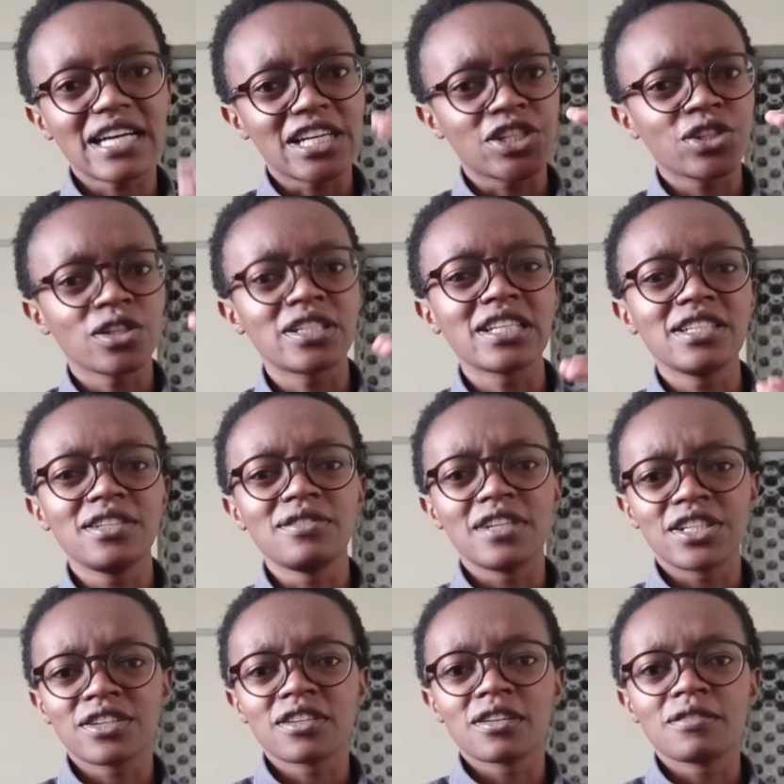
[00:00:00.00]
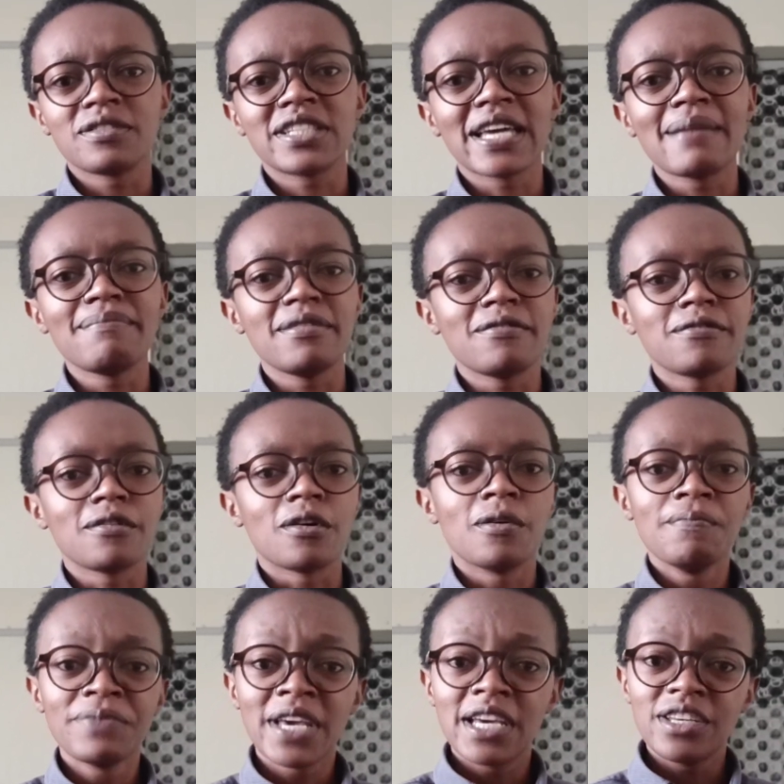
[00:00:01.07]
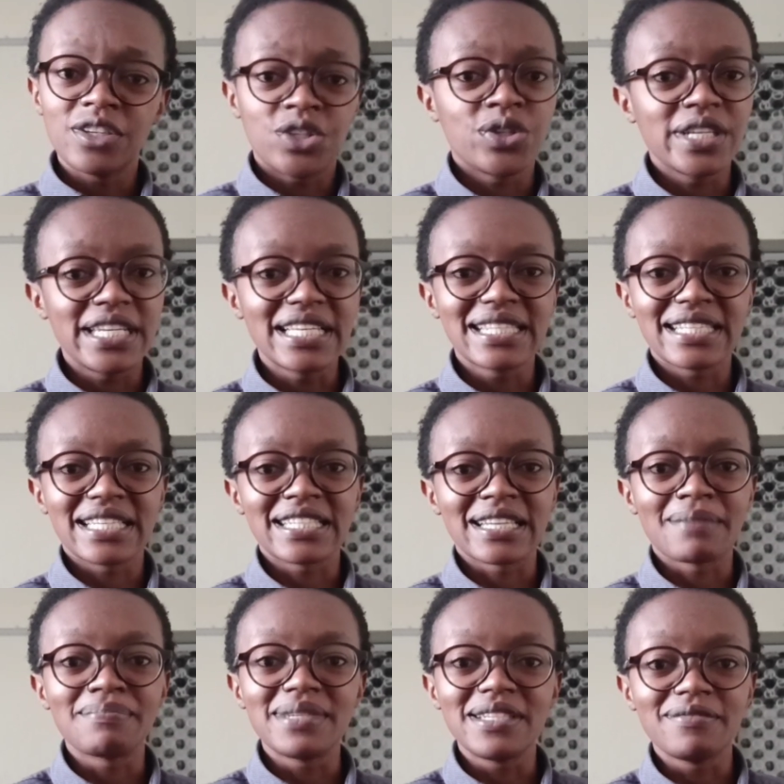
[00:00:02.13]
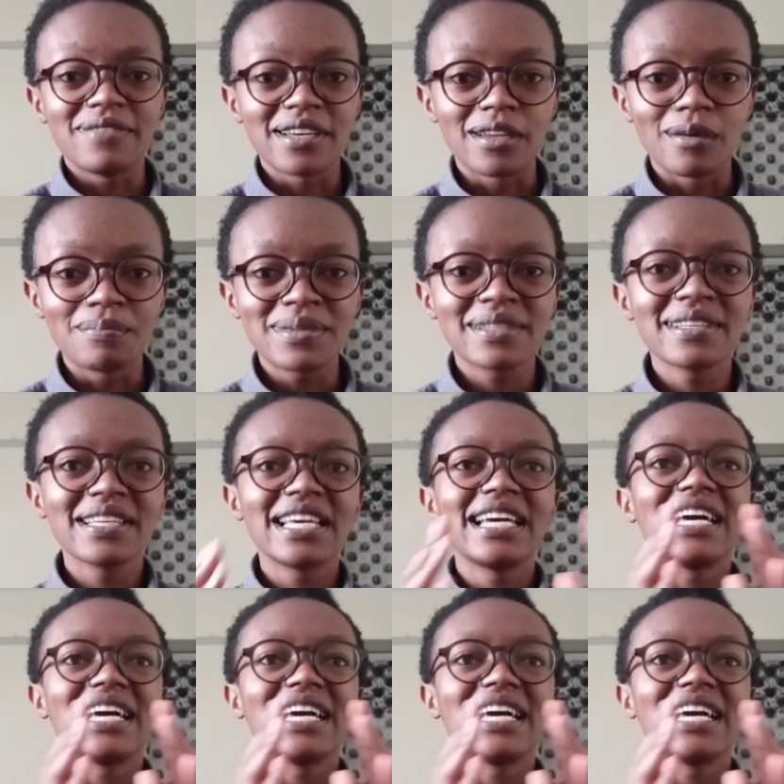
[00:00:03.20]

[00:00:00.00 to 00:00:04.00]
a shorter duration of time before your trading setup develops.